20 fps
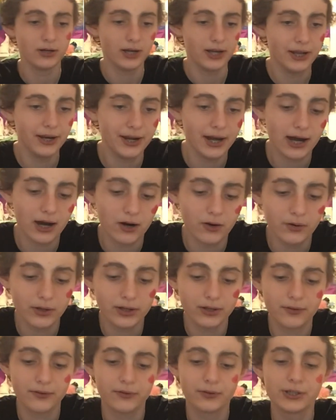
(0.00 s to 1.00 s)
And now,
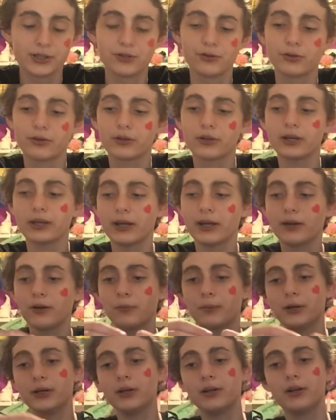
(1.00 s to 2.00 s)
so you're gonna get your
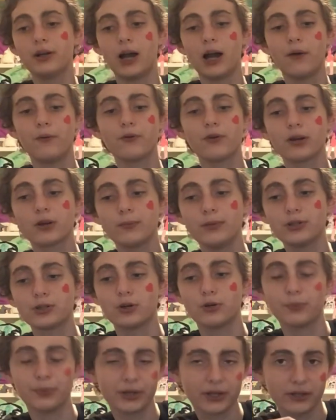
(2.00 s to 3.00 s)
pin. I would recommend
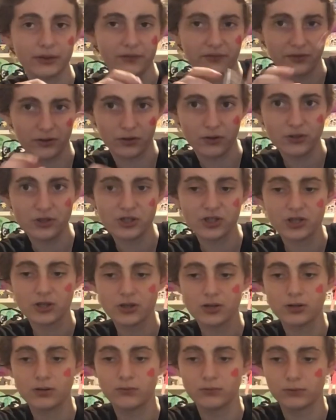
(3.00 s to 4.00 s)
opening it first
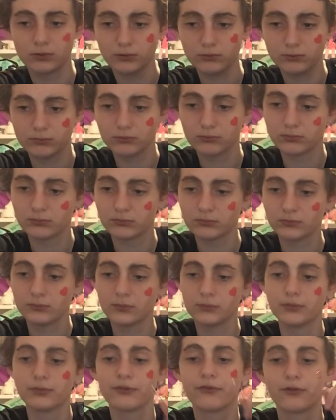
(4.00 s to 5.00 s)

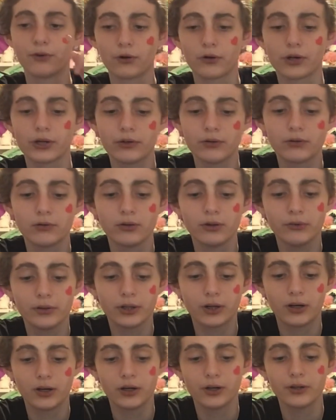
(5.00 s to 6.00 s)
before you glue it
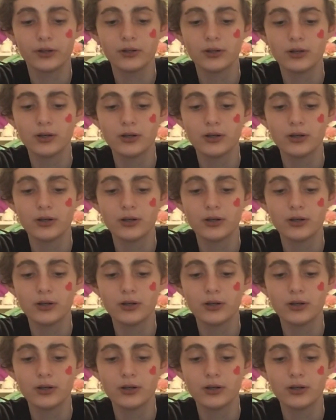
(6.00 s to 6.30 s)
on,